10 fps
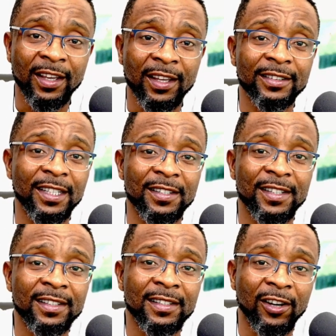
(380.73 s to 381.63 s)
The
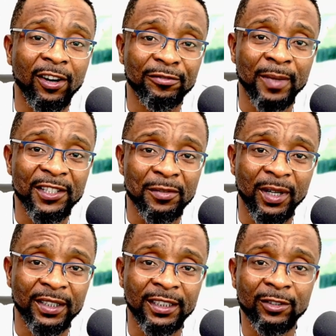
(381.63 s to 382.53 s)
state government
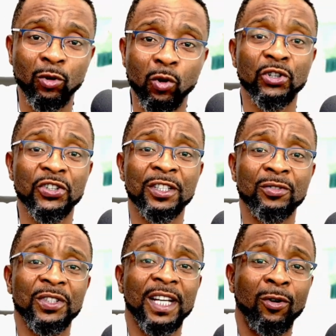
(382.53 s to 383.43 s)
money goes into
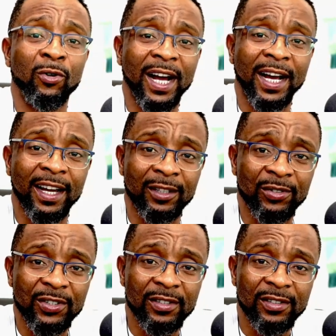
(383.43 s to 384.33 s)
their own
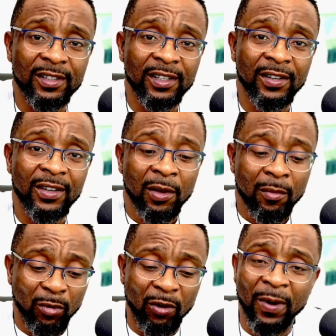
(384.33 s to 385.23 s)
account.
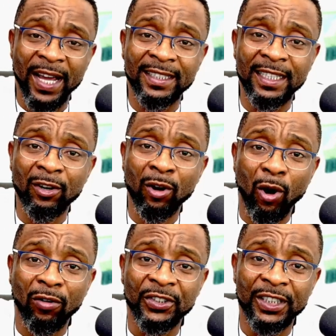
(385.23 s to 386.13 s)
But by the law
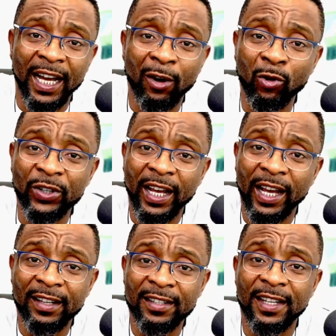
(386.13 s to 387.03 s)
of their
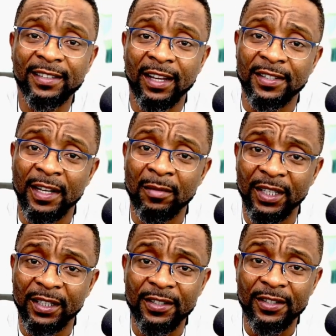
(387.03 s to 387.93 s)
own state
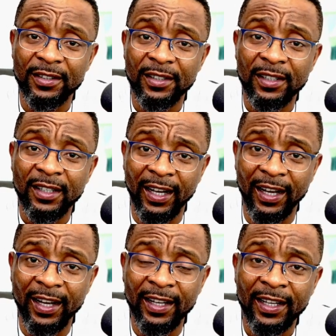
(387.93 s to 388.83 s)
assemblies,
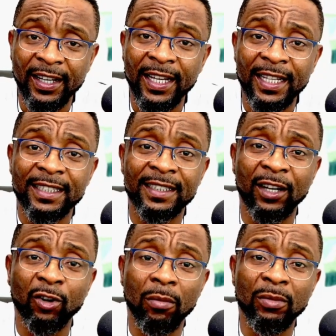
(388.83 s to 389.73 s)
the
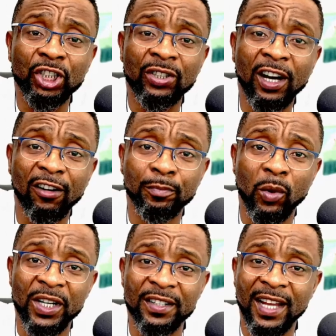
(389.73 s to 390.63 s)
commissioner of
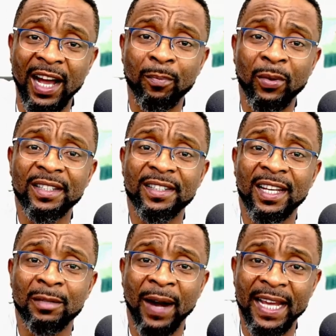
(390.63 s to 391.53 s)
police
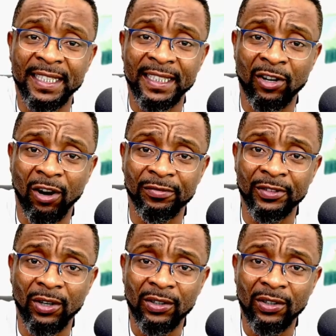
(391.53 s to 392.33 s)
appointed by the governor